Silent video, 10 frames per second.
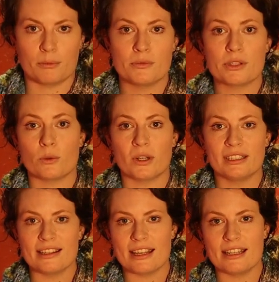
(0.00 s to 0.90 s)
So one
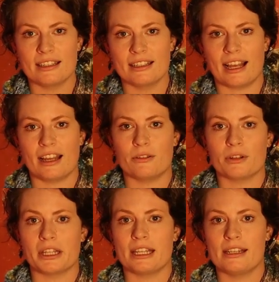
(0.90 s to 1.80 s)
thing I
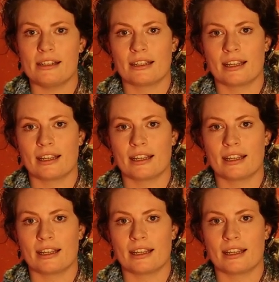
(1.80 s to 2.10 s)
really